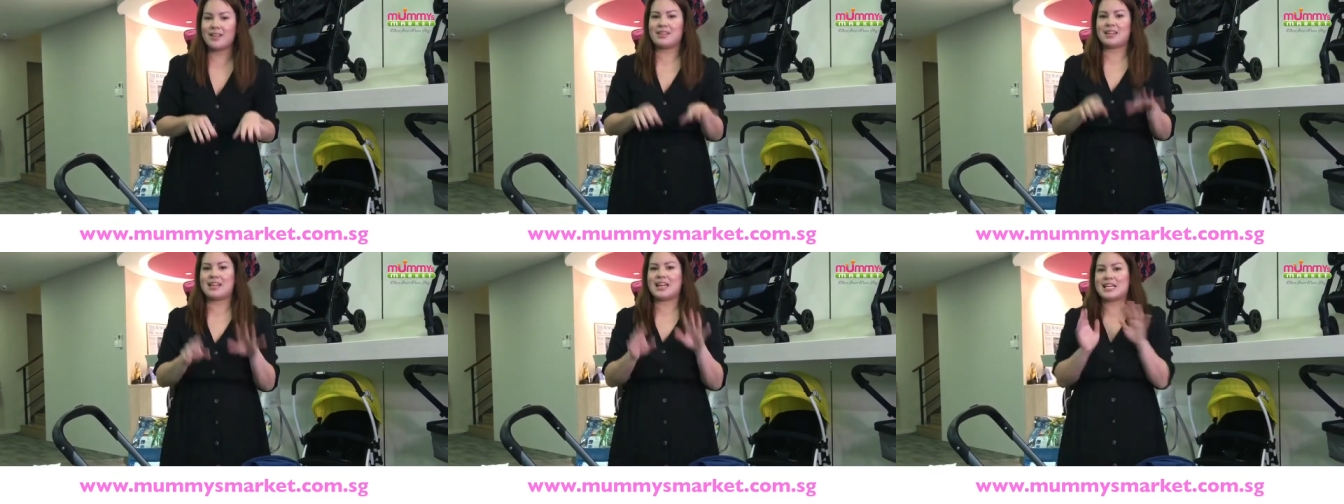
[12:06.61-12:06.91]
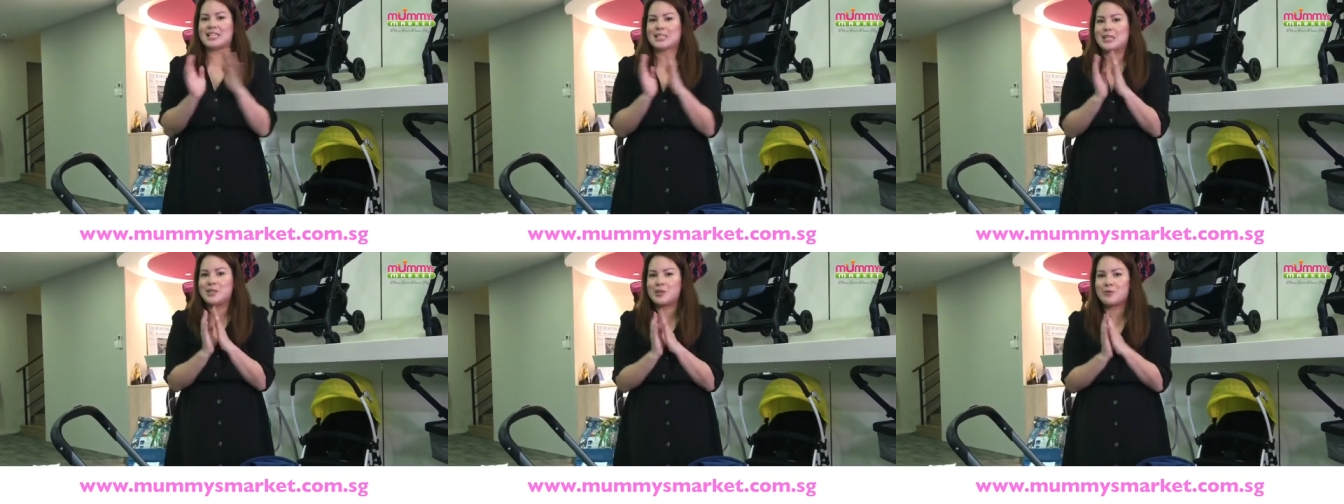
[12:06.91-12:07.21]
the
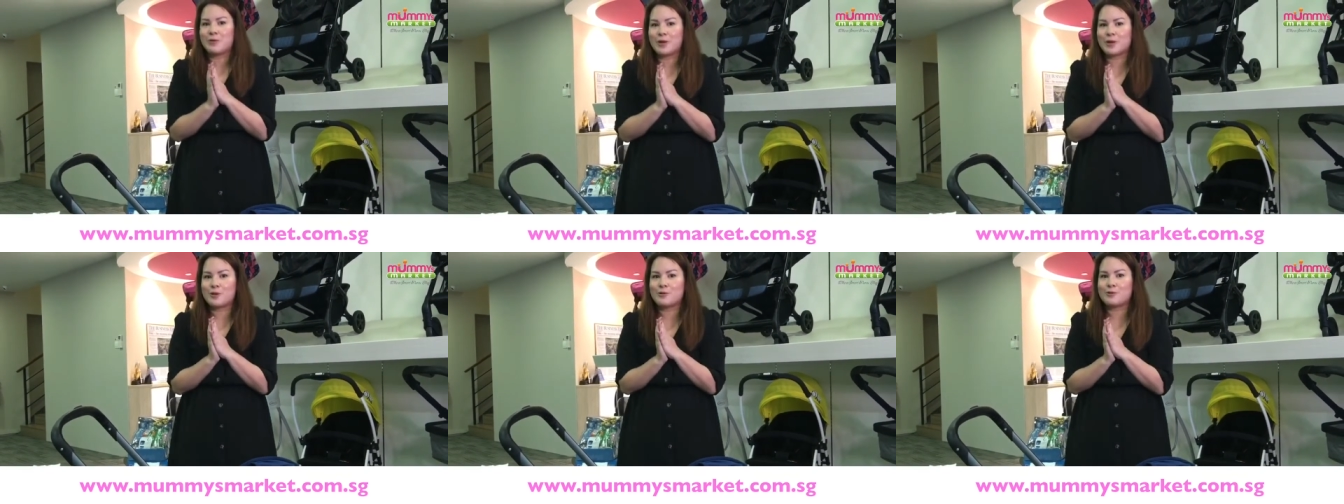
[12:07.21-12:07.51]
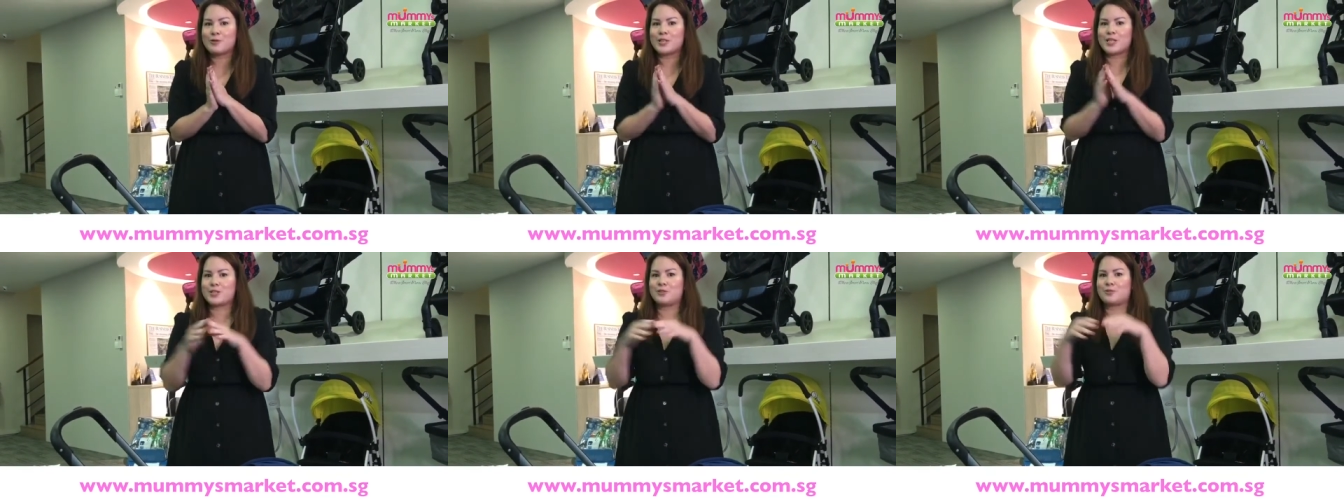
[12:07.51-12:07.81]
last thing you want to
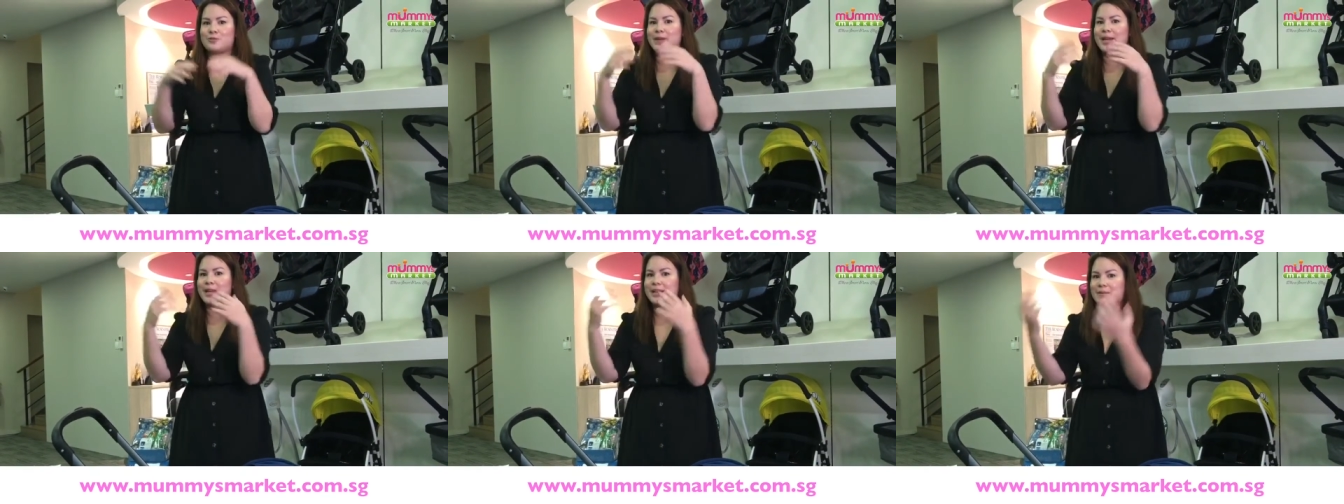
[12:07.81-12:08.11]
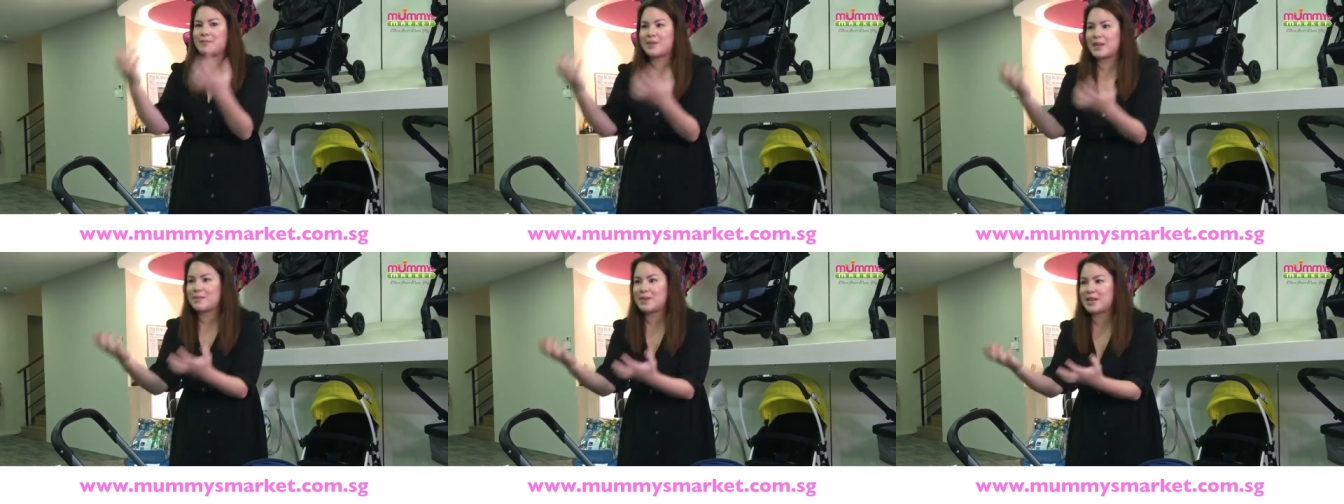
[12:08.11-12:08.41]
do is to wake
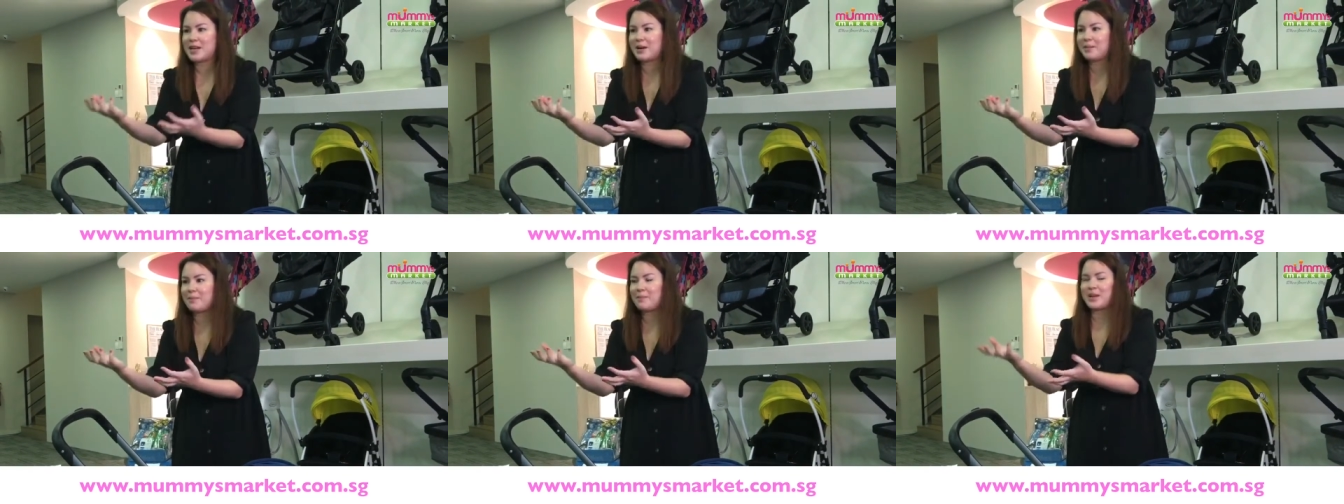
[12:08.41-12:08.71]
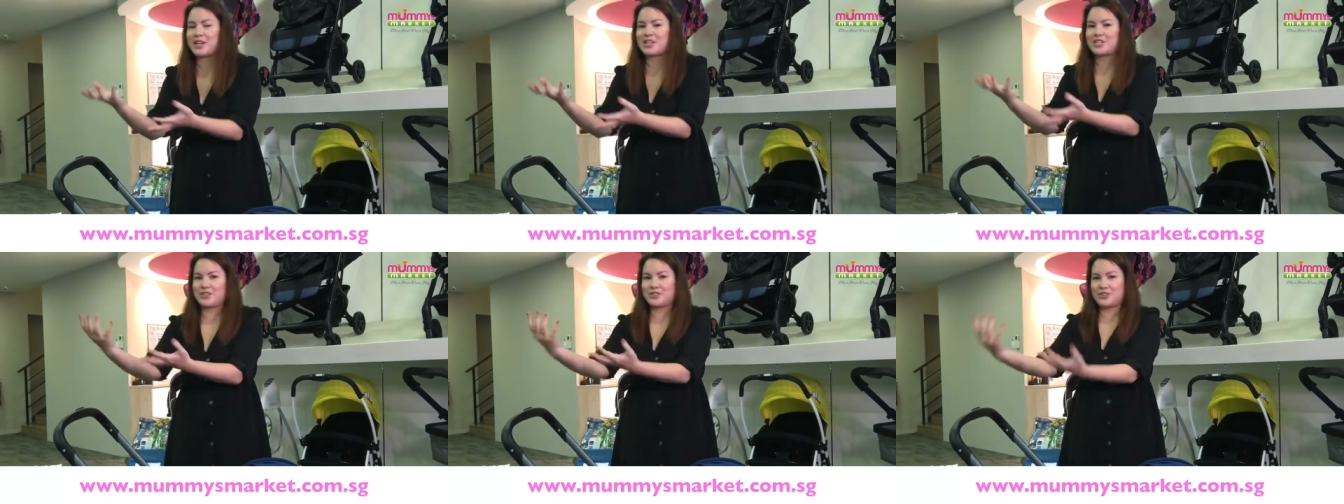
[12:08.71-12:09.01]
the baby up
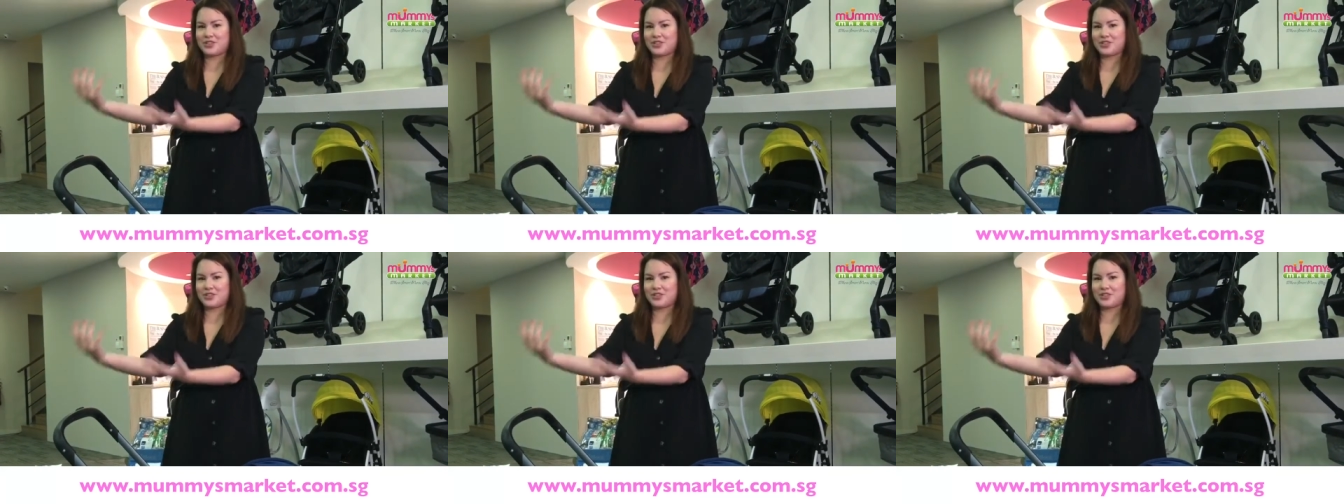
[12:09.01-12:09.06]
by